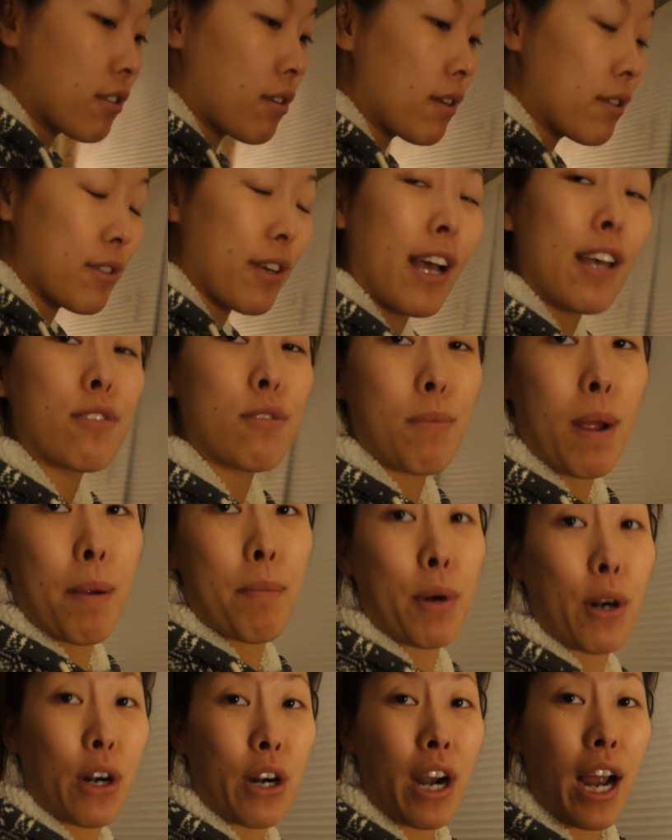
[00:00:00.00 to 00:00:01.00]
So as you guys
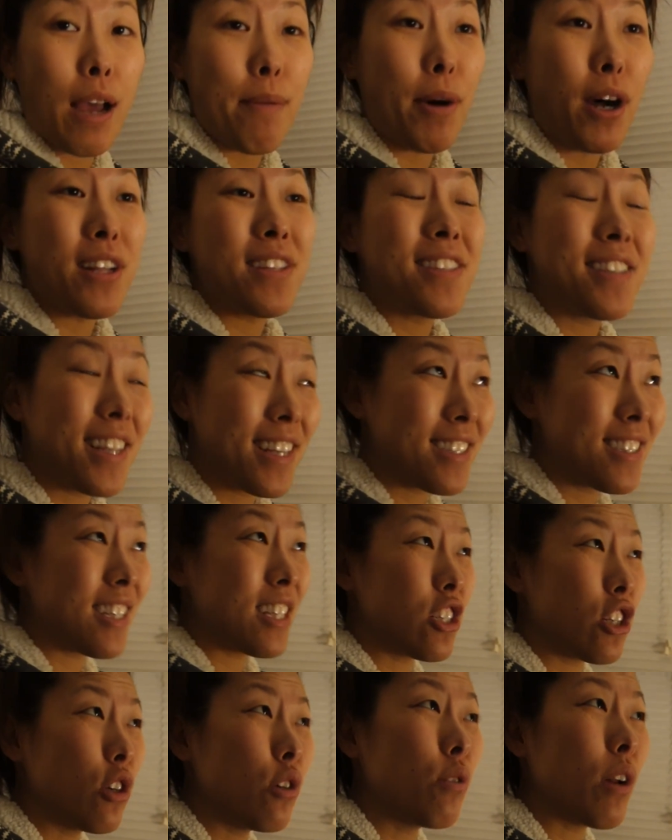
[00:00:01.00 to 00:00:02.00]
remember, I bought
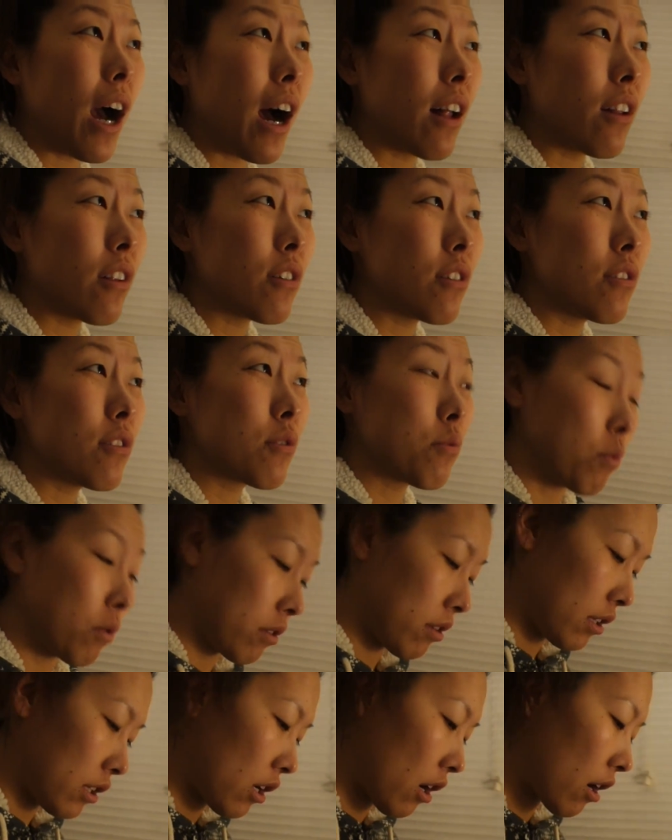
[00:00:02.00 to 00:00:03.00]
$62
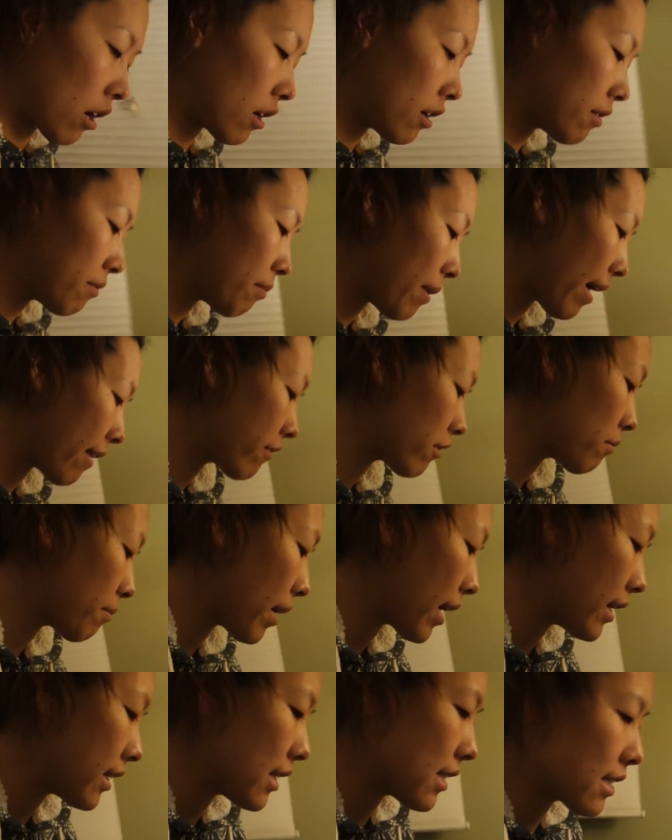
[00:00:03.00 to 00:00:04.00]
worth of yarn after
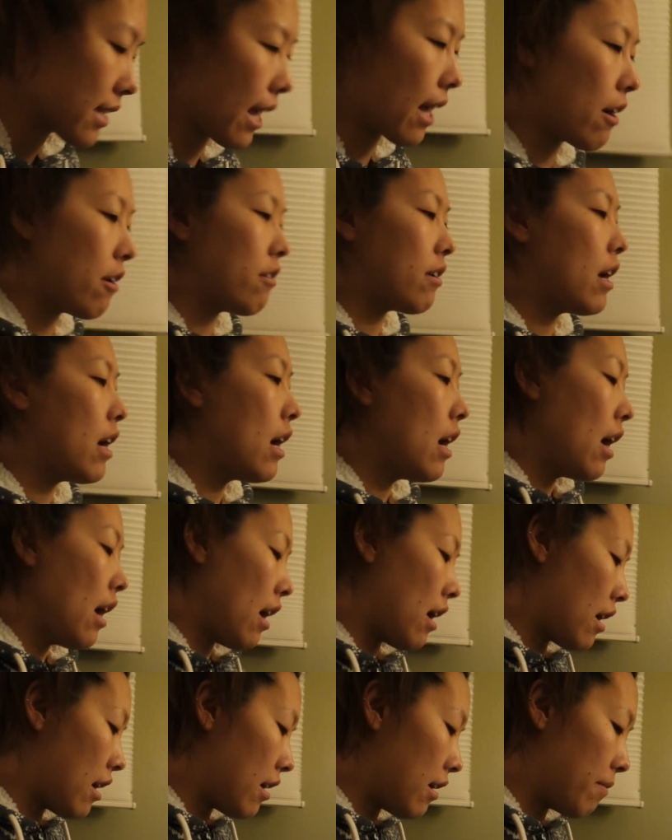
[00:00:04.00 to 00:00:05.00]
my discount
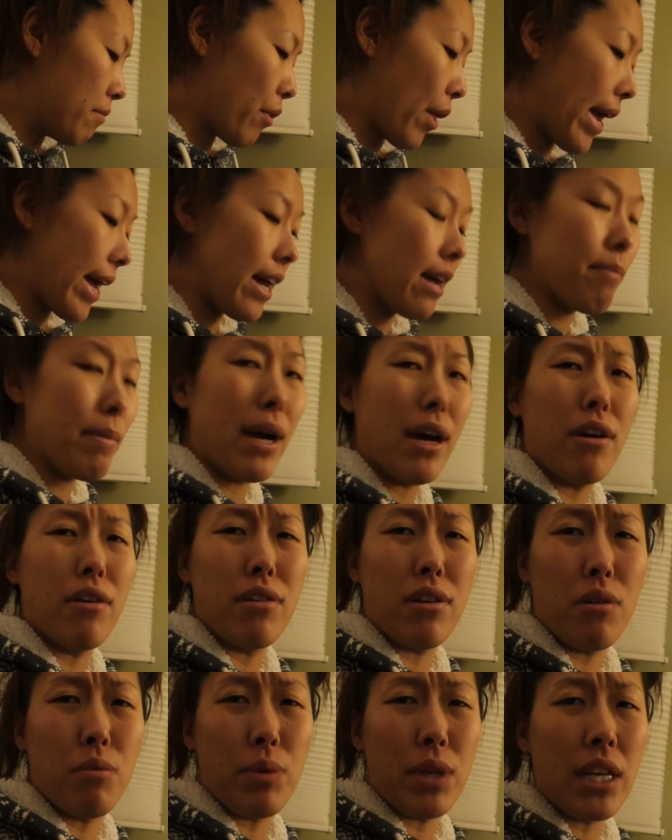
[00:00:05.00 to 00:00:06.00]

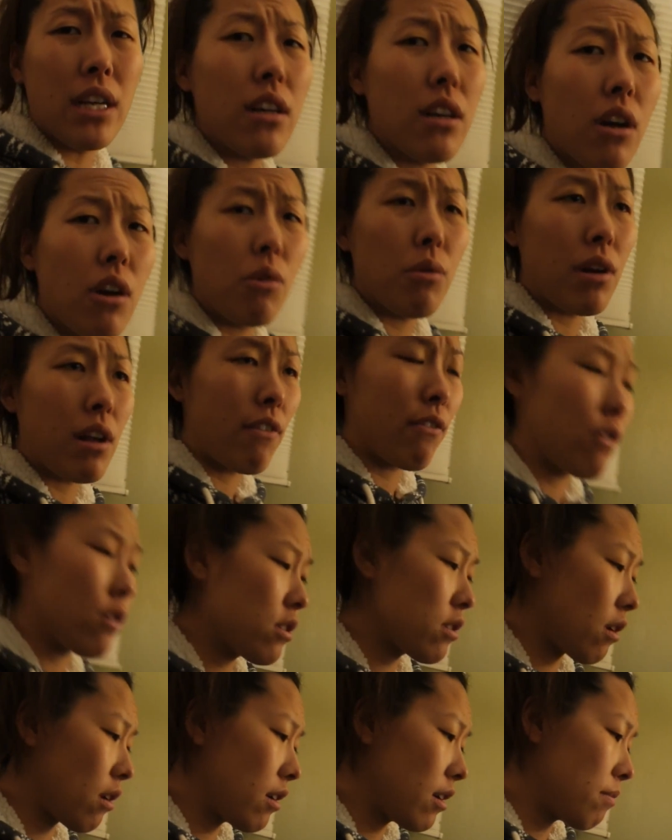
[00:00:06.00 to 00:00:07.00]
about a week ago when I
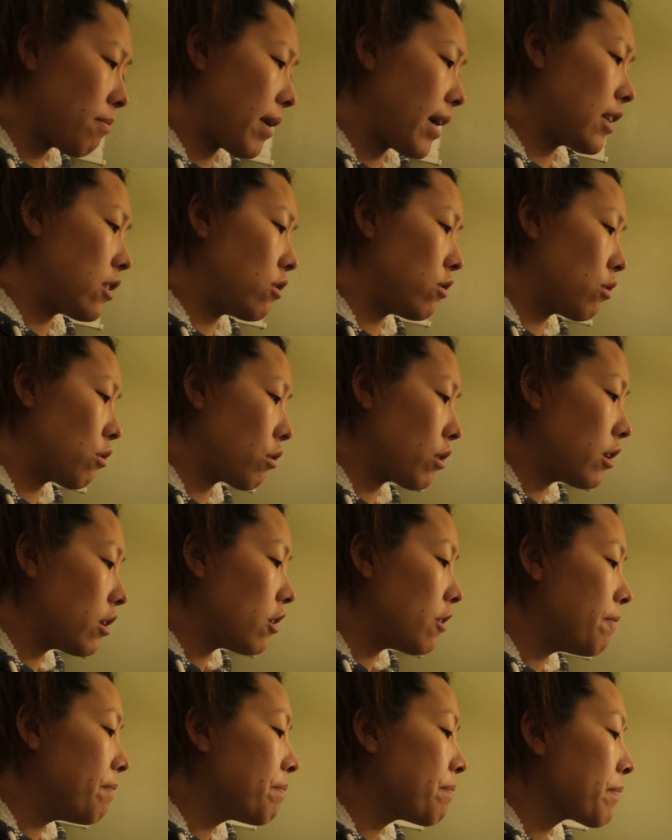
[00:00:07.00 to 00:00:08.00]
first started my
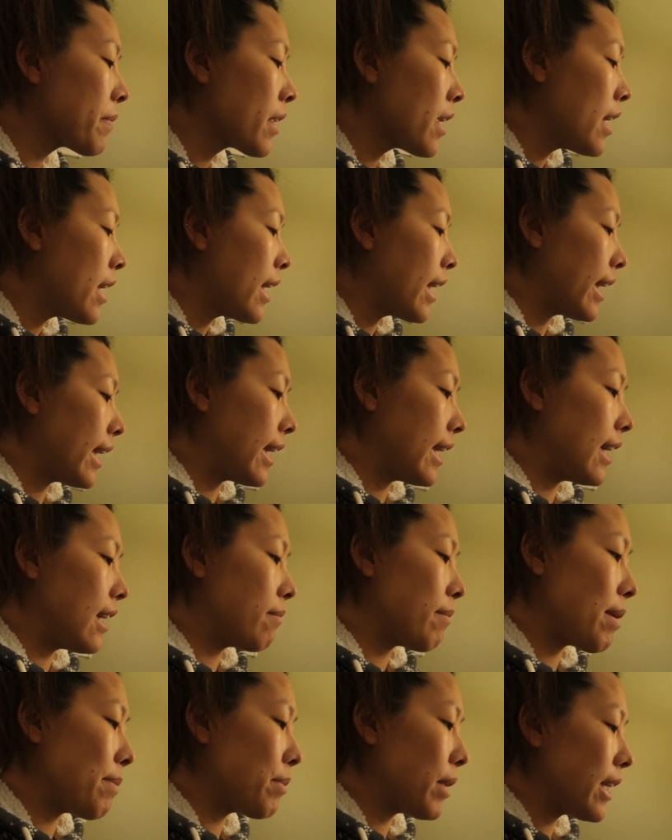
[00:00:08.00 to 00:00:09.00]
tutorial.
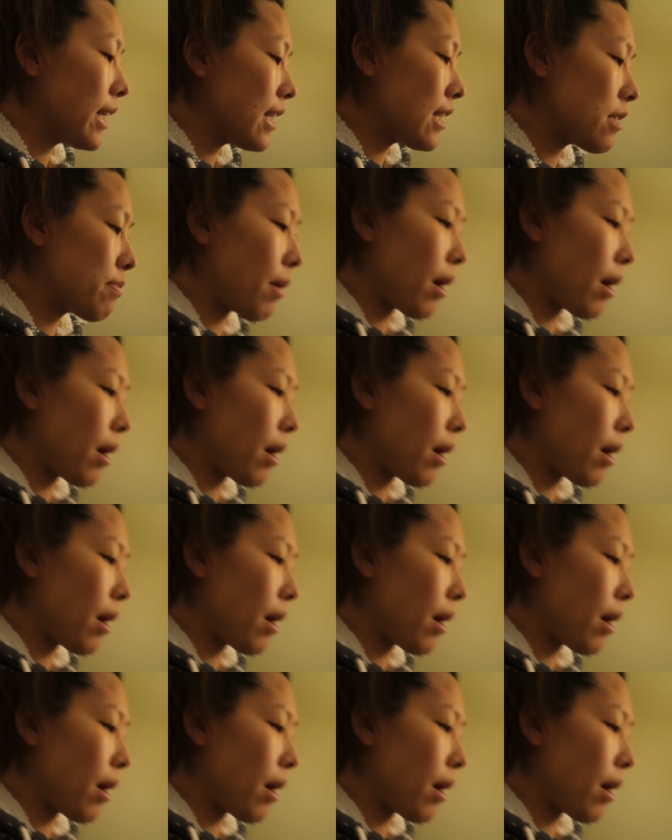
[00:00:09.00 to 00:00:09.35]
And my blanket's